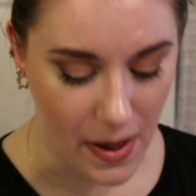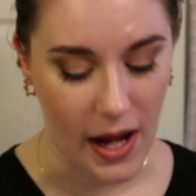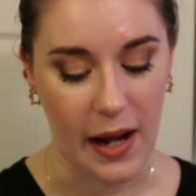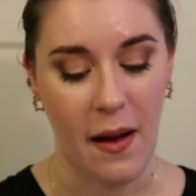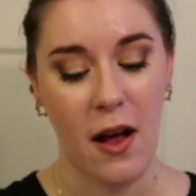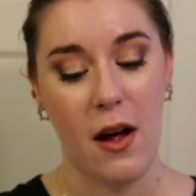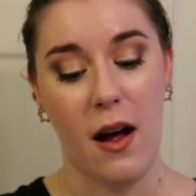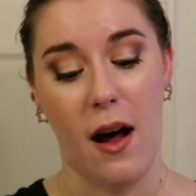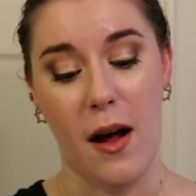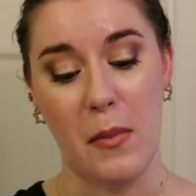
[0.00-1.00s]
my
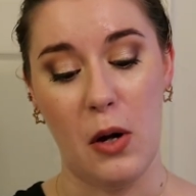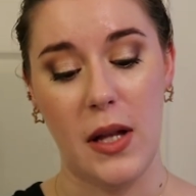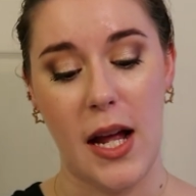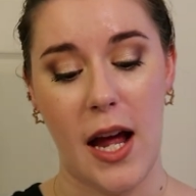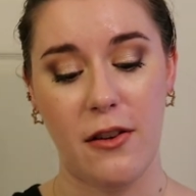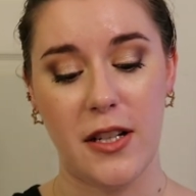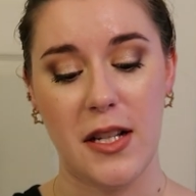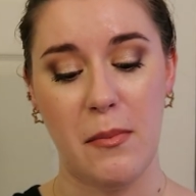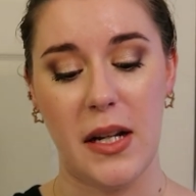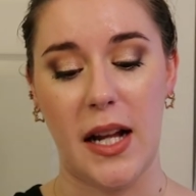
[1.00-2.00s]
um, Ole
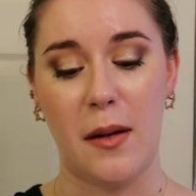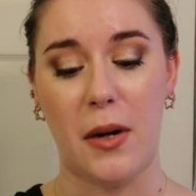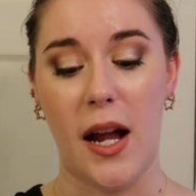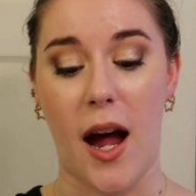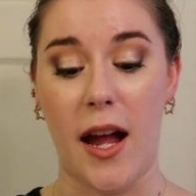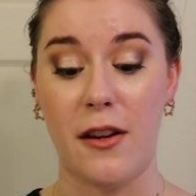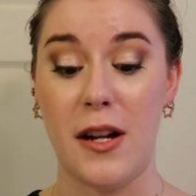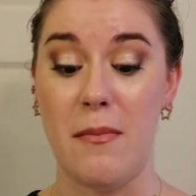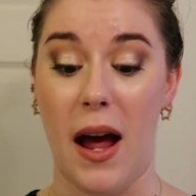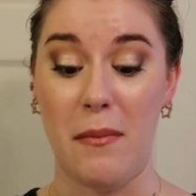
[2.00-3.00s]
Henriksen Banana Bright Eye
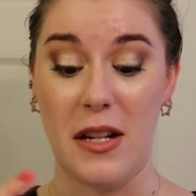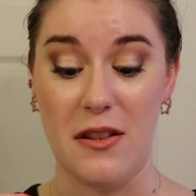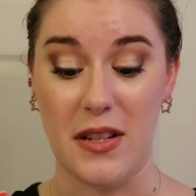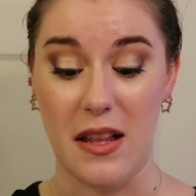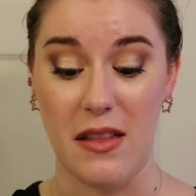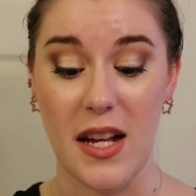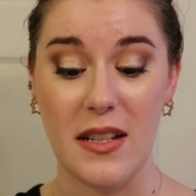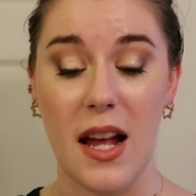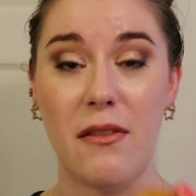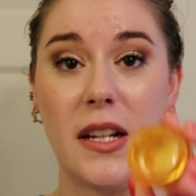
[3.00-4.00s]
Cream, I've been using
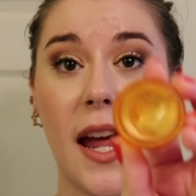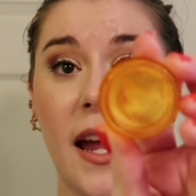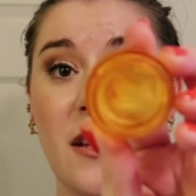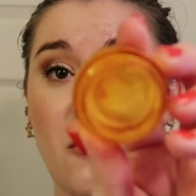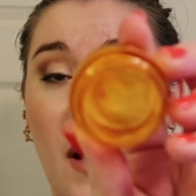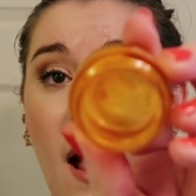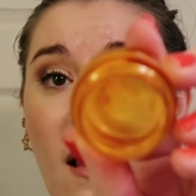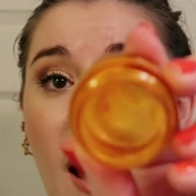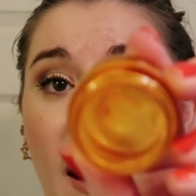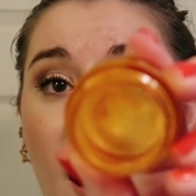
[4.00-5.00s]
this every day as
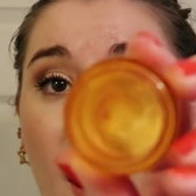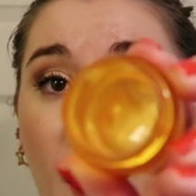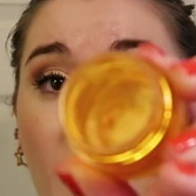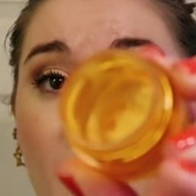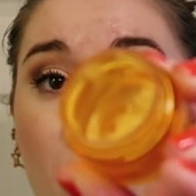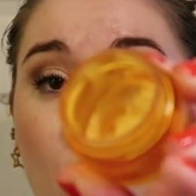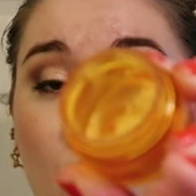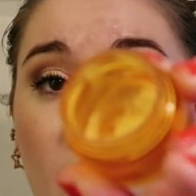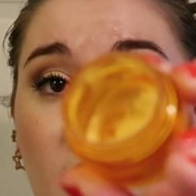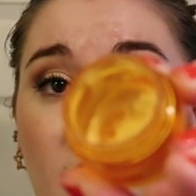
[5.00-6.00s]
well and I am
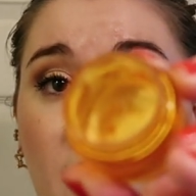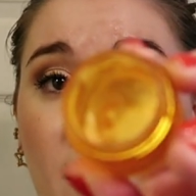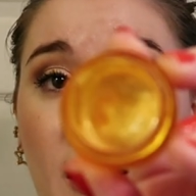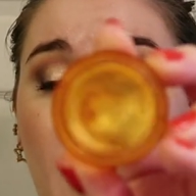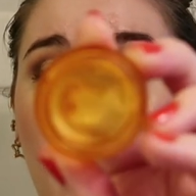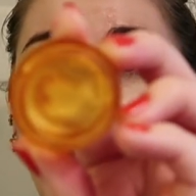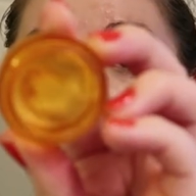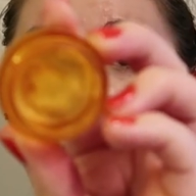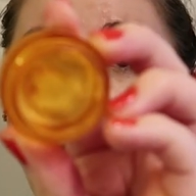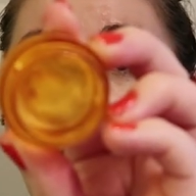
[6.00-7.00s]
really, really
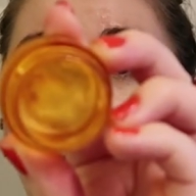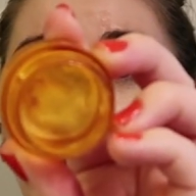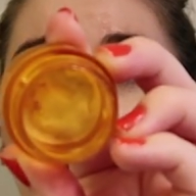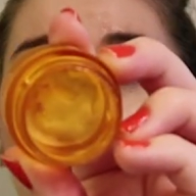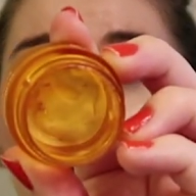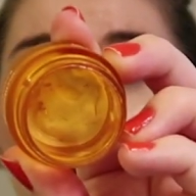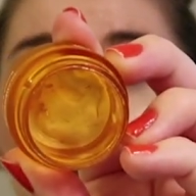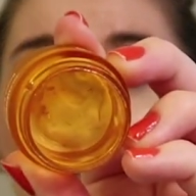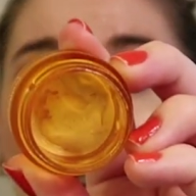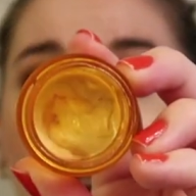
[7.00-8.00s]
close to being done
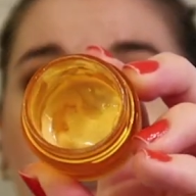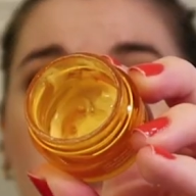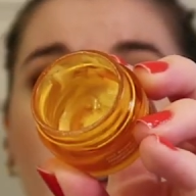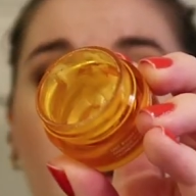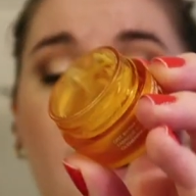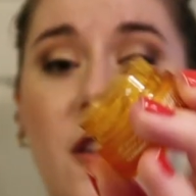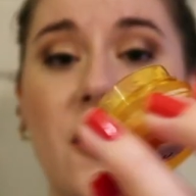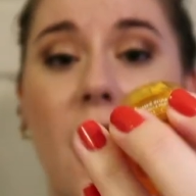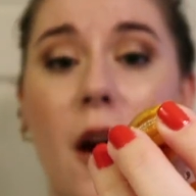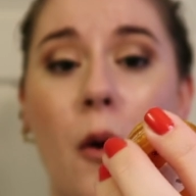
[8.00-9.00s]
with this.
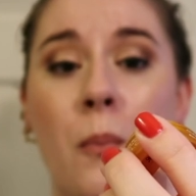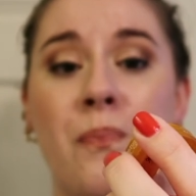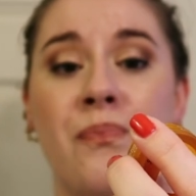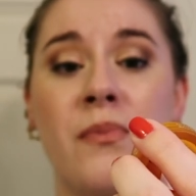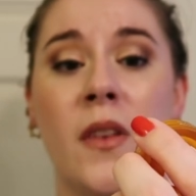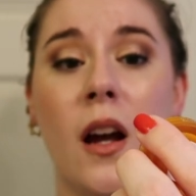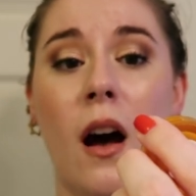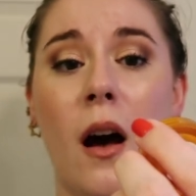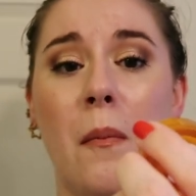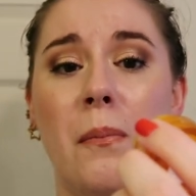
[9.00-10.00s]
So
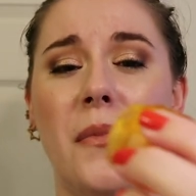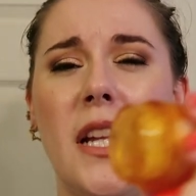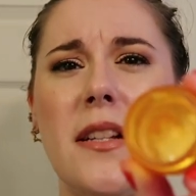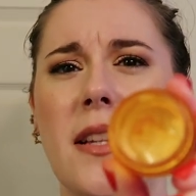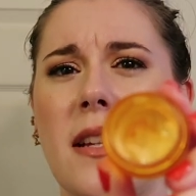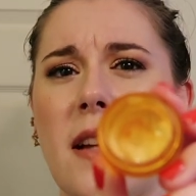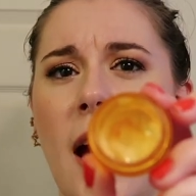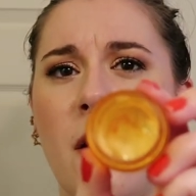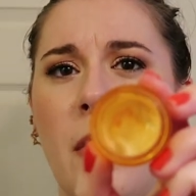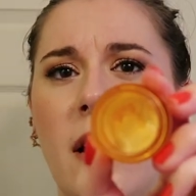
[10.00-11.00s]
um, this is
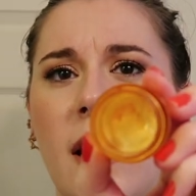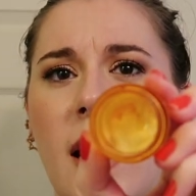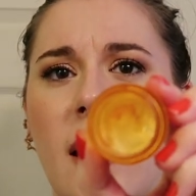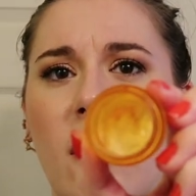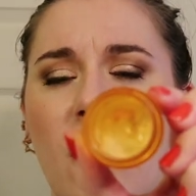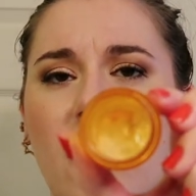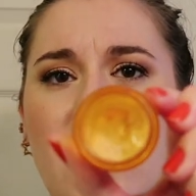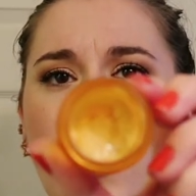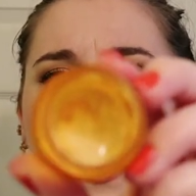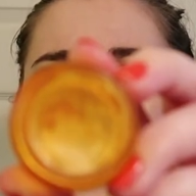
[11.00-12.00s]
kind of weird. It
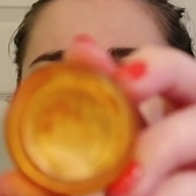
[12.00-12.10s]
looks like